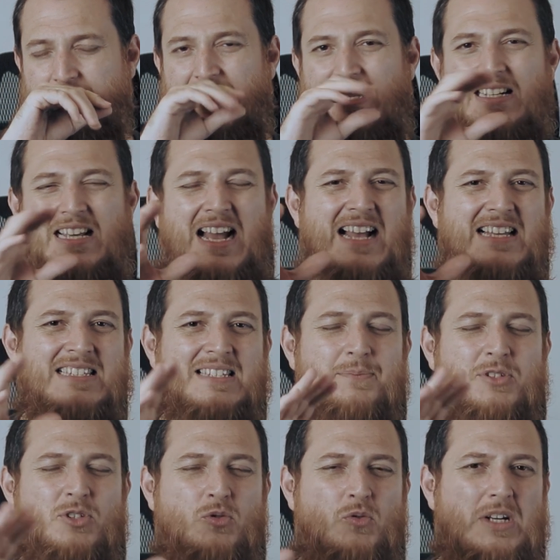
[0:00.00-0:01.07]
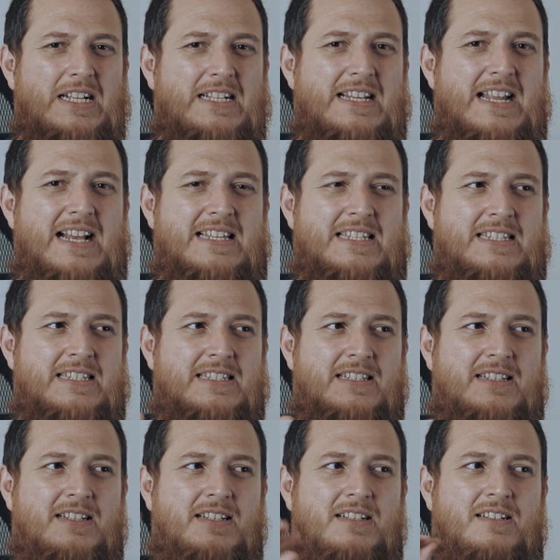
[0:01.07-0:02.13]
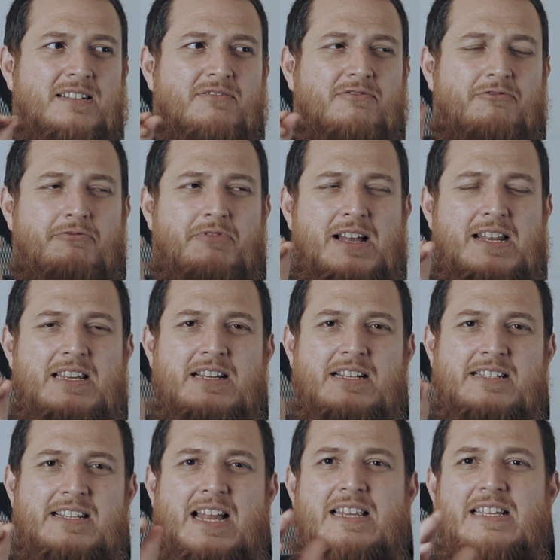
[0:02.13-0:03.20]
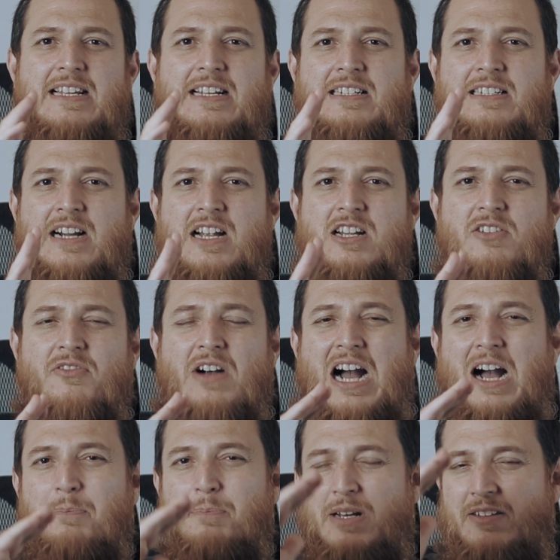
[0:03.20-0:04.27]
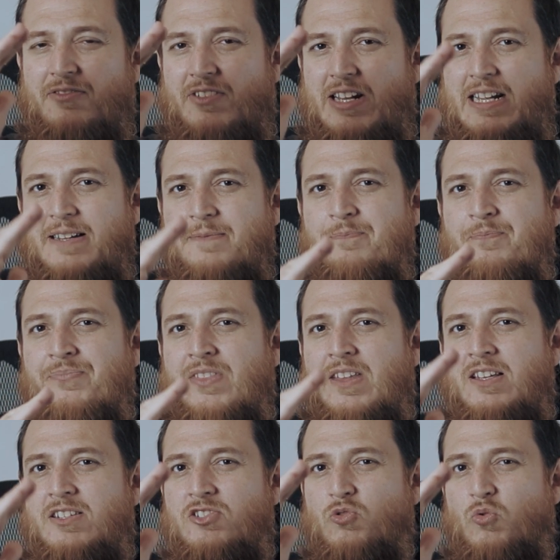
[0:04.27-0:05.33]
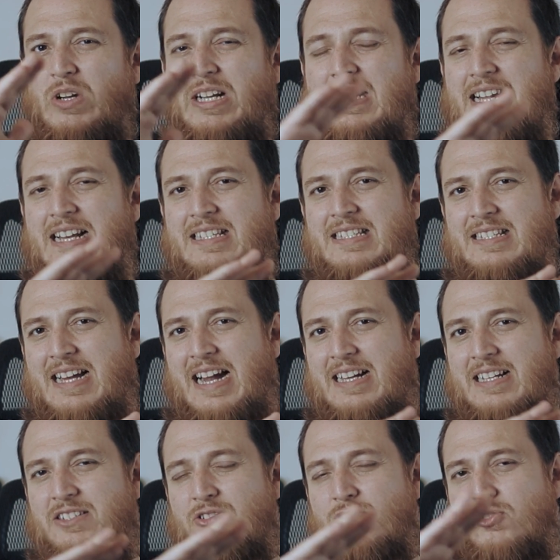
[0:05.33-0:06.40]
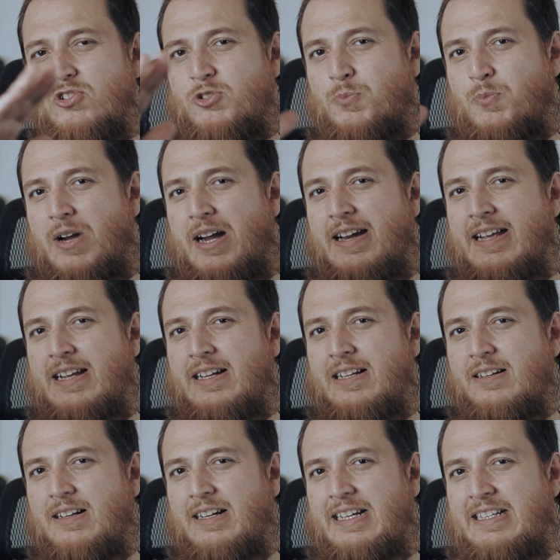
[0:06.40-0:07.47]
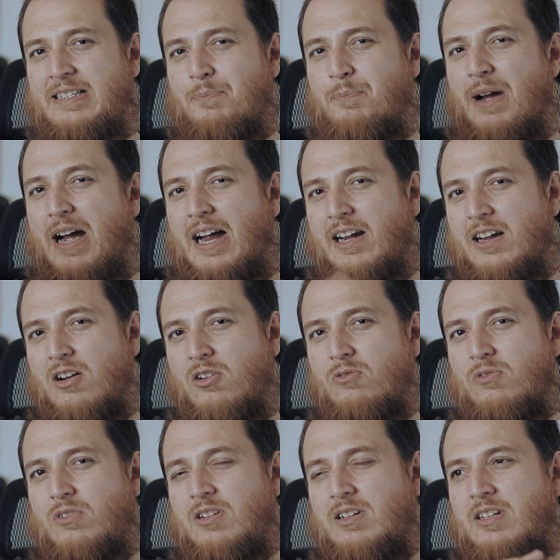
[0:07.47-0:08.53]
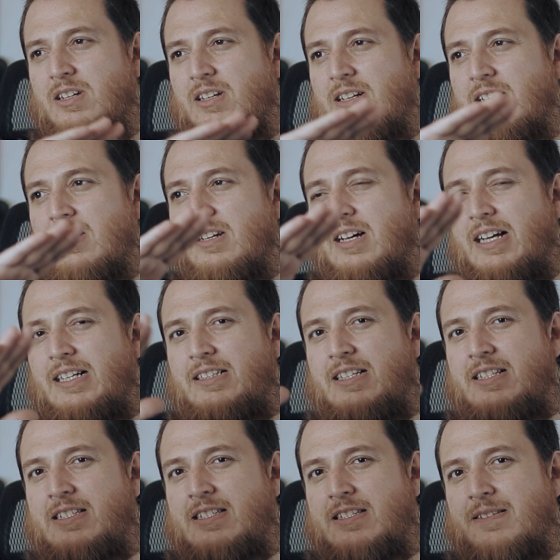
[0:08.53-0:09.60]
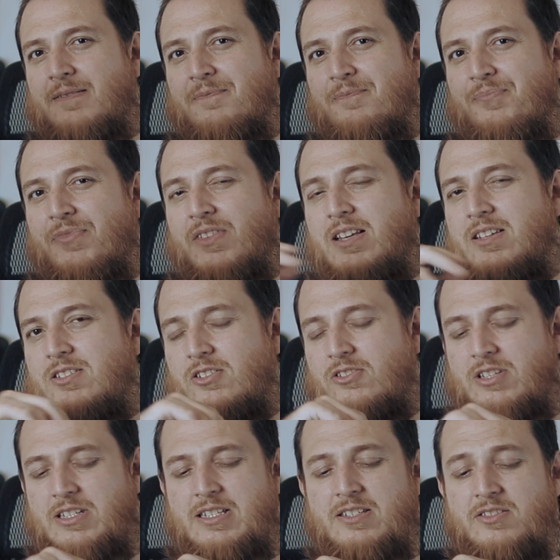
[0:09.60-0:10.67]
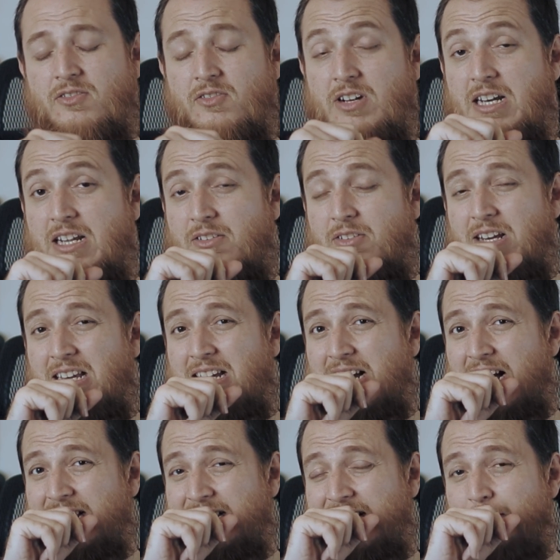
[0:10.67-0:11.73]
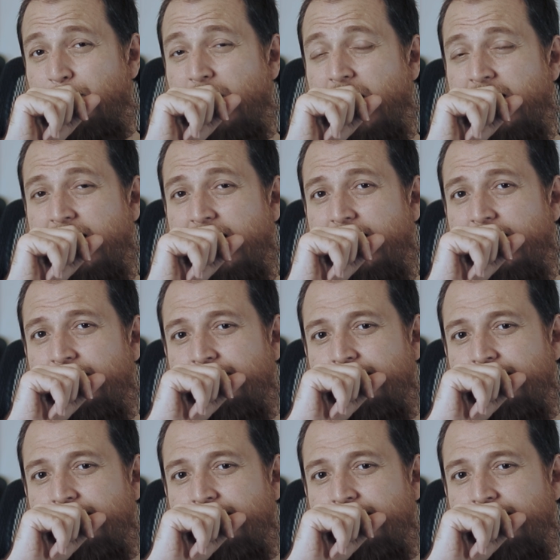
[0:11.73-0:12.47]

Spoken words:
It has some sweetness, very delicate kind of uplifting sweetness that is, spreading in the background like this. So this is really nicely blended.